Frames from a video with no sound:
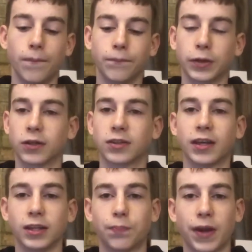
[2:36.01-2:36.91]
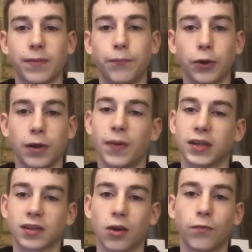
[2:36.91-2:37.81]
because he's purely
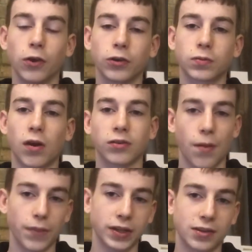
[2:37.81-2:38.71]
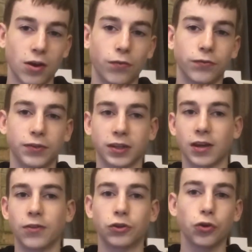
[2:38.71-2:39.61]
basing it off looks, whereas I'm basing it off of things
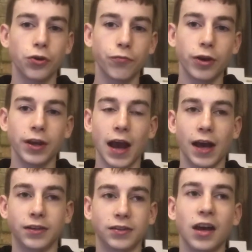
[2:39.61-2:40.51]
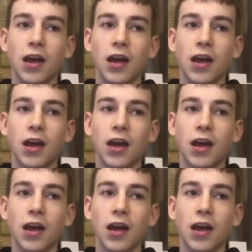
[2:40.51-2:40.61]
like the joinery and